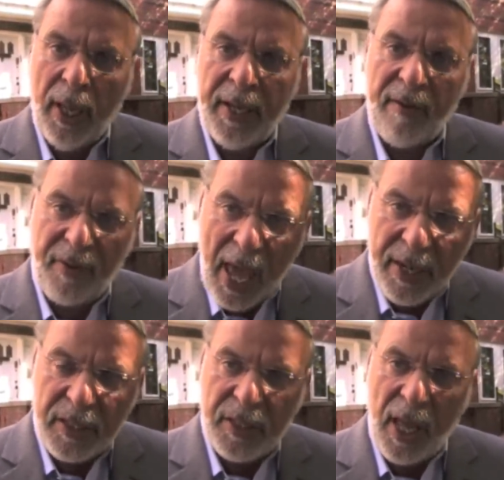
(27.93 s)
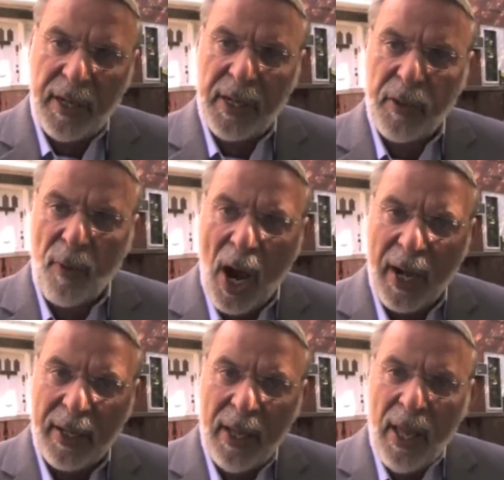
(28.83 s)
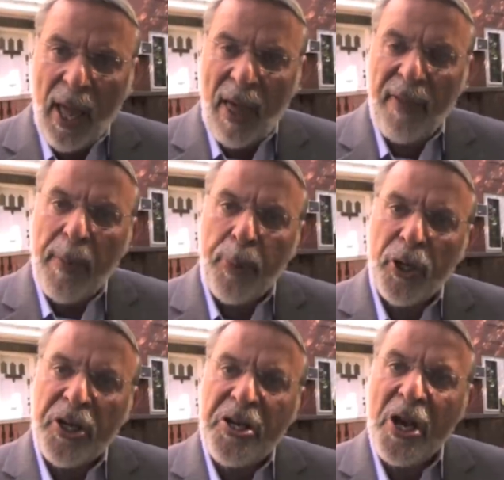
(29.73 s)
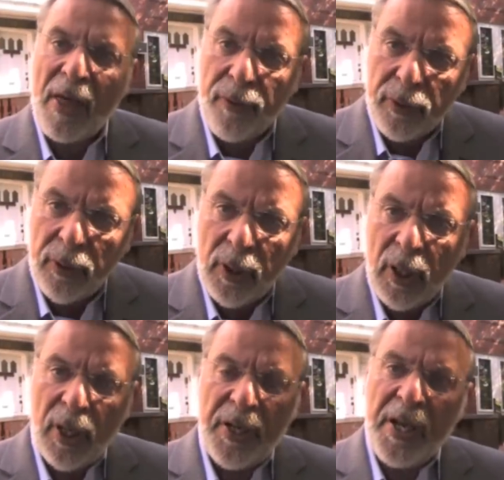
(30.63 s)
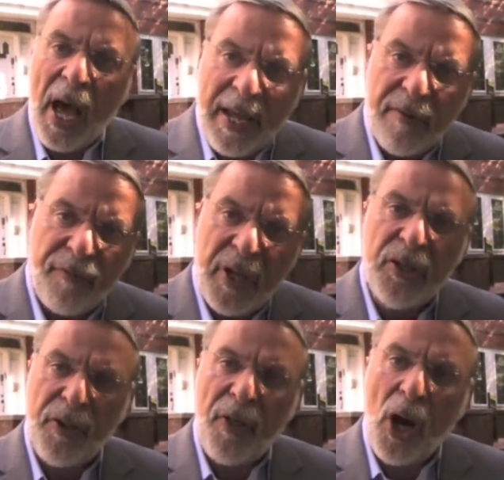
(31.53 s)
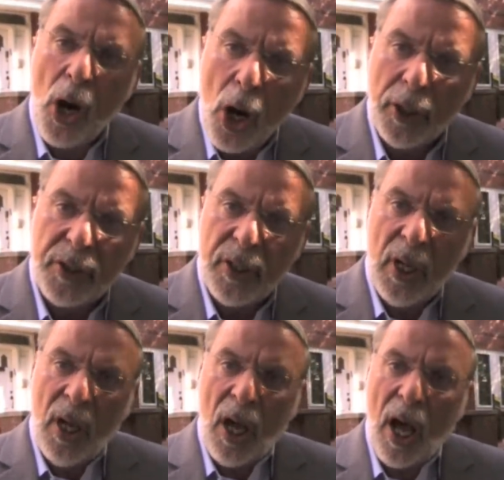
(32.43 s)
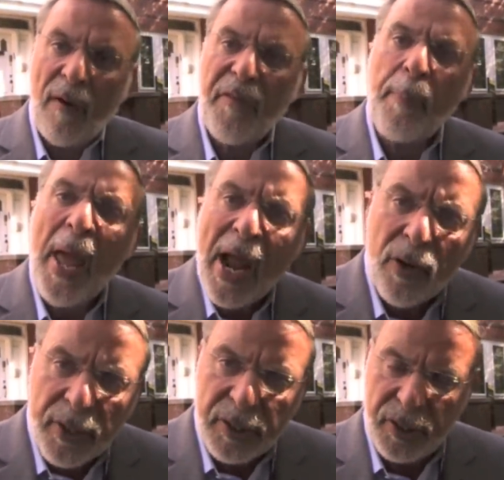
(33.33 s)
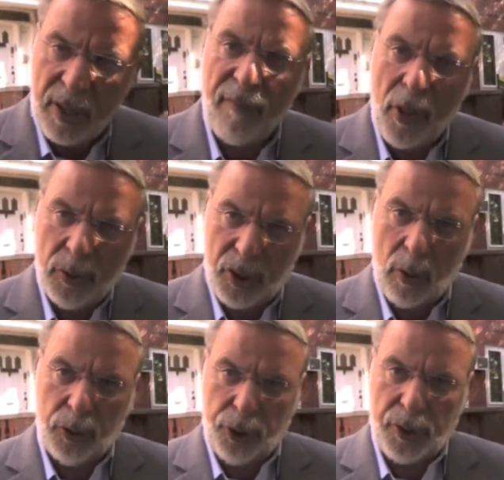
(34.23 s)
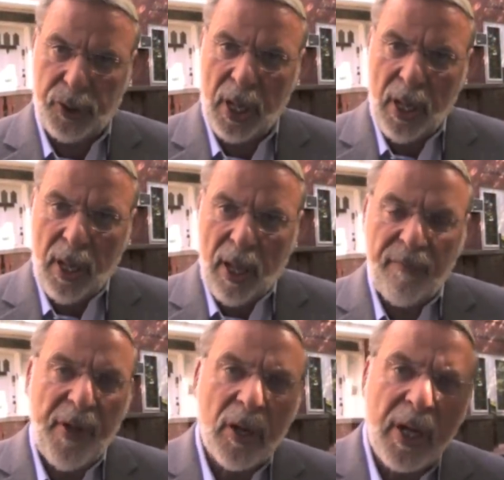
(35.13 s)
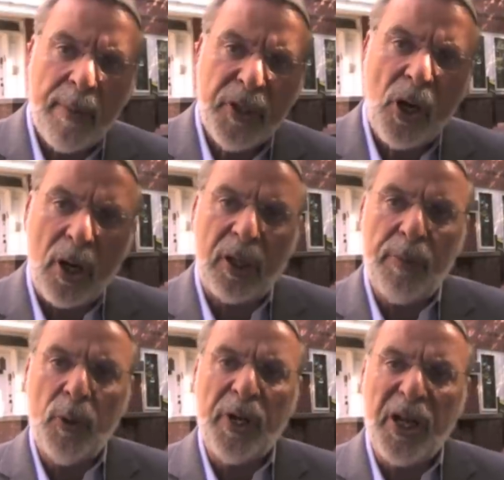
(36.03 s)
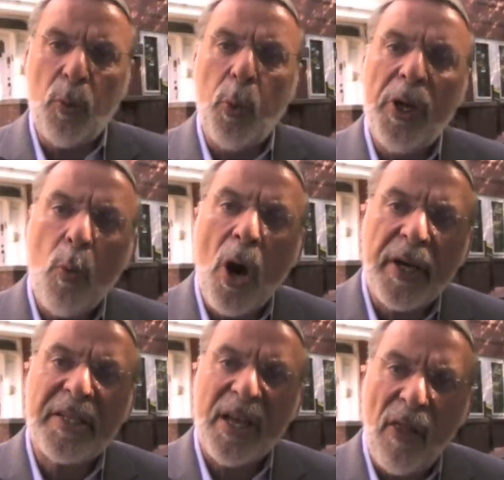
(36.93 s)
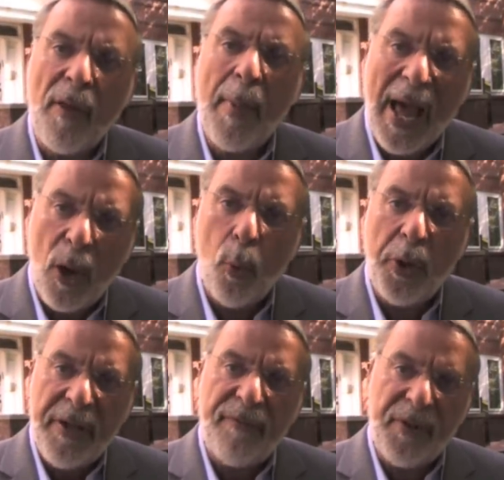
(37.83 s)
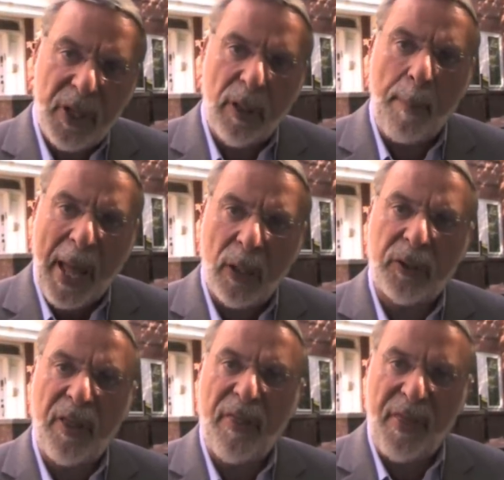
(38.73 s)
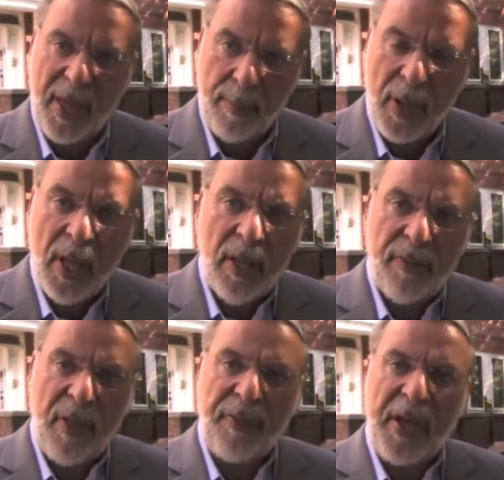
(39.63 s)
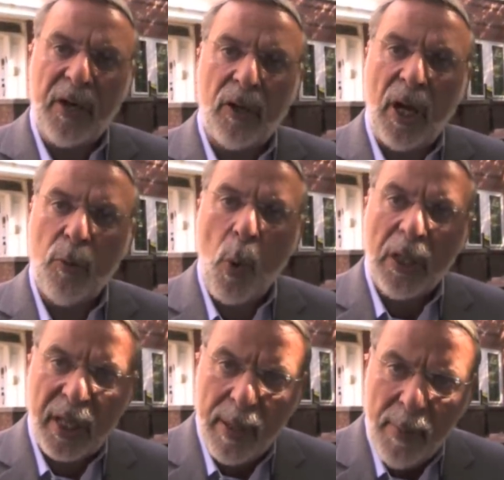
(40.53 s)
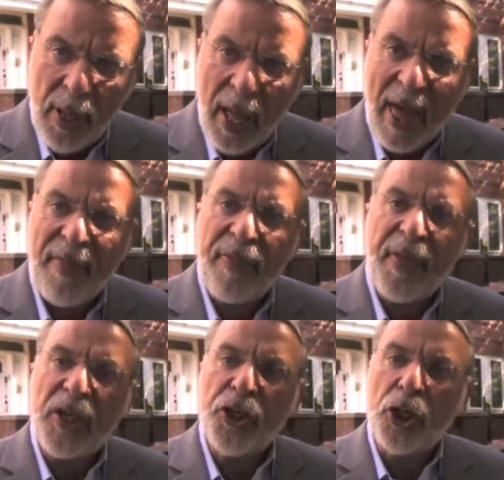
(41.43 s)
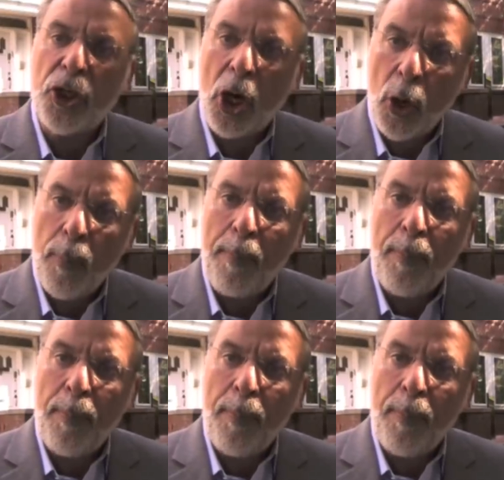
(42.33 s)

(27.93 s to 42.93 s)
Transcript: in Afghanistan and Iraq, and they put another knife into the heart of the parents of those soldiers. If they're coming to our community, we want to tell them how we feel about them, that they are unwelcome and that they should go